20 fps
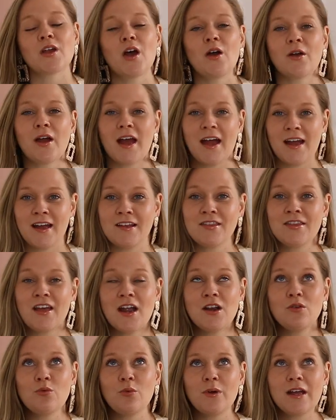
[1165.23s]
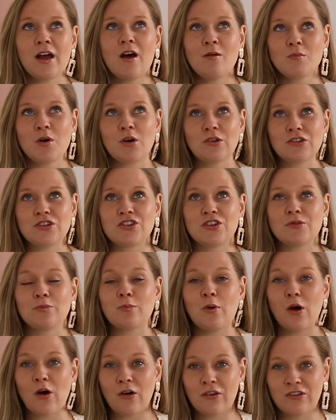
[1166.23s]
Okay, then we come on to
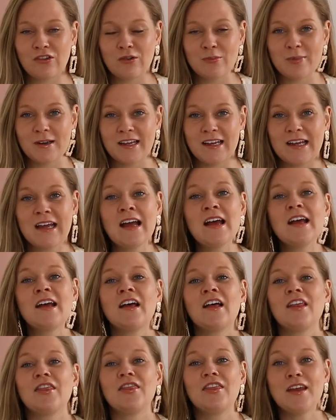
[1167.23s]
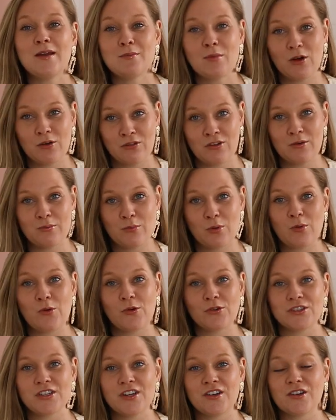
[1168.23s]
possibly the most
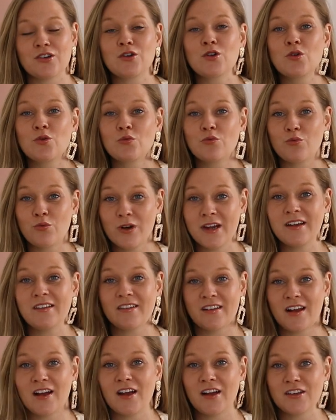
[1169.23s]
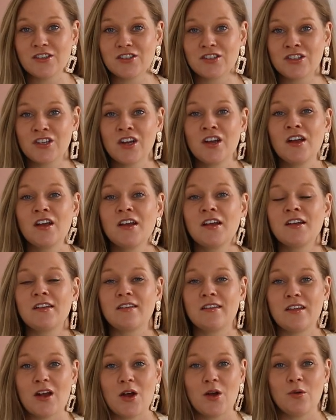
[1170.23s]
important, research.
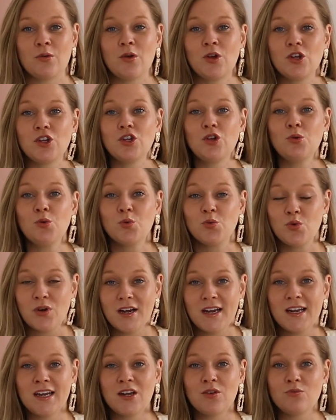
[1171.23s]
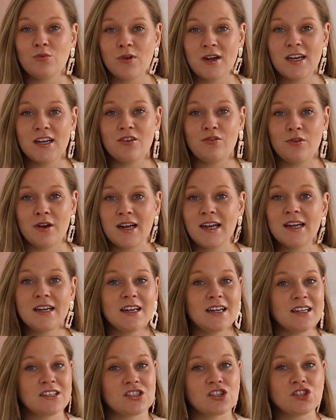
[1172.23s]
So you really, really, really
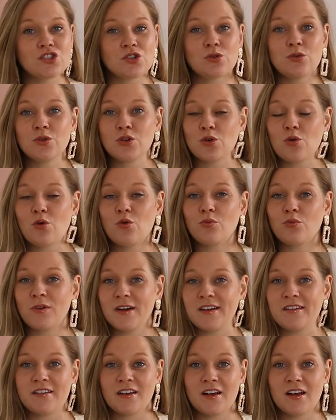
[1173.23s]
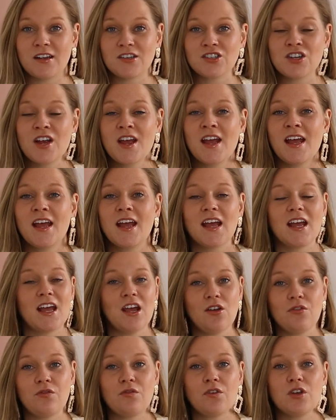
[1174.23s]
need to do your research.
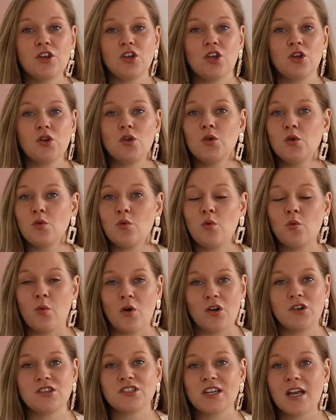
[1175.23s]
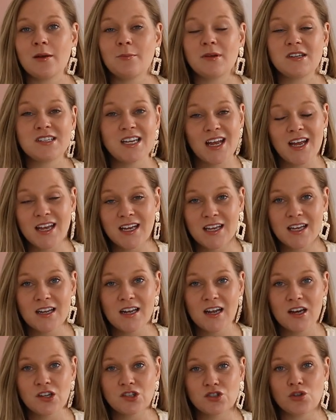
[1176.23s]
If you want a
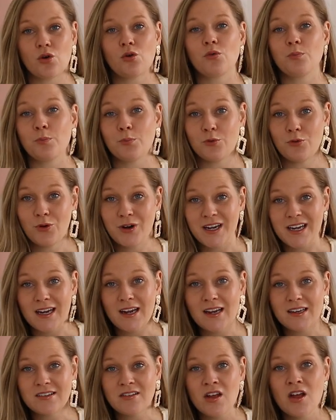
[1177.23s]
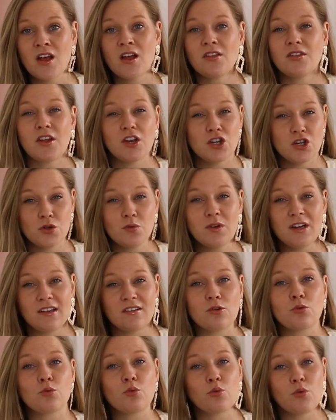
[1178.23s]
particular dog breed, then you need
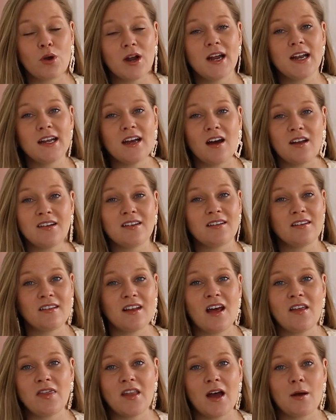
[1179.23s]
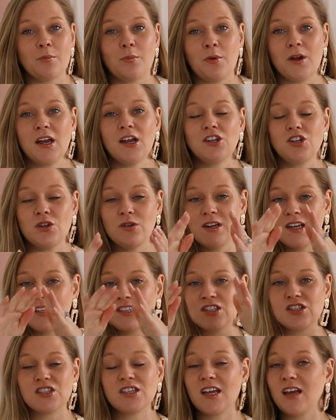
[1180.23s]
to really understand that breed. You need
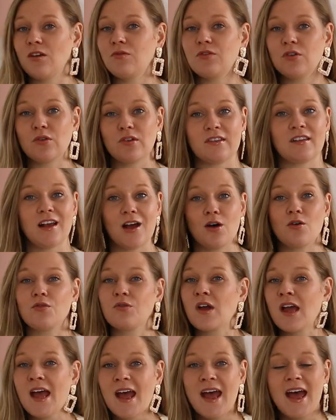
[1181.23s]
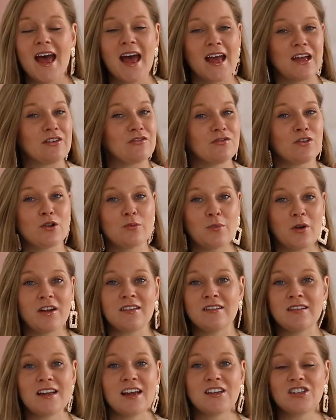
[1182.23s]
to give yourself a full
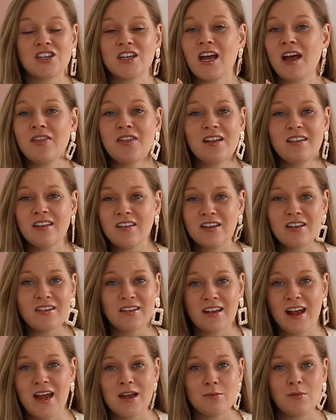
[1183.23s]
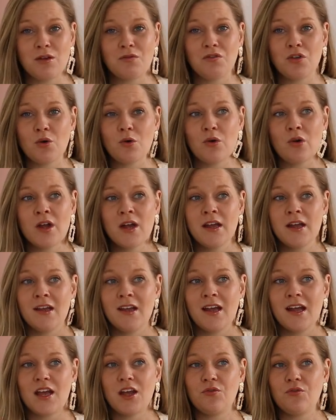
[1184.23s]
presentation. And this is the same if you
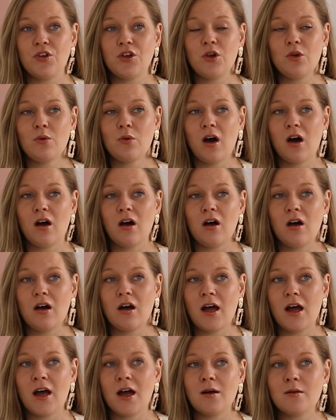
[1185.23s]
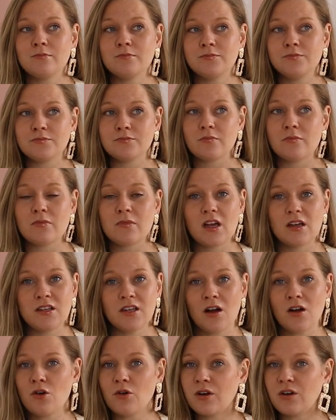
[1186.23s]
are
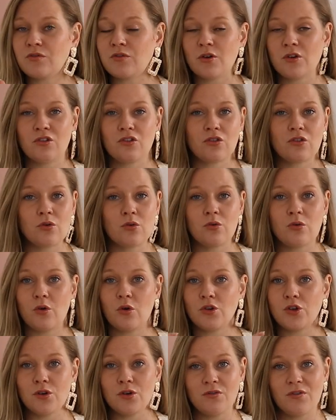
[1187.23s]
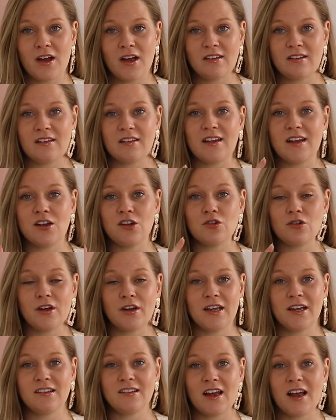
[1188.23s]
younger, if you're at school or university and you're
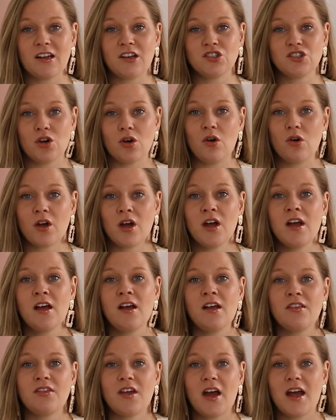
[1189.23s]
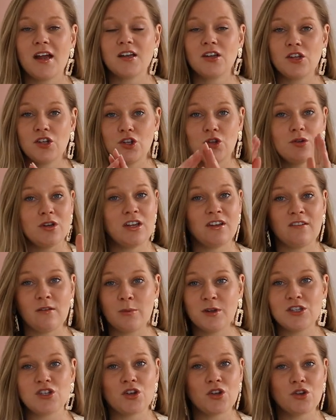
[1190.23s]
looking to get a dog, then you need to
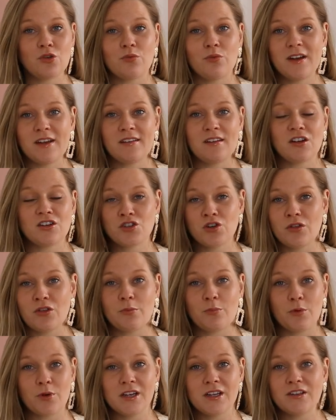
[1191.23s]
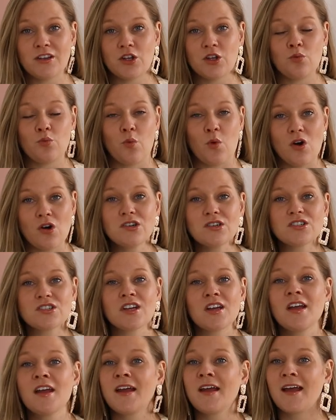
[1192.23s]
be doing your research on the breed that you want.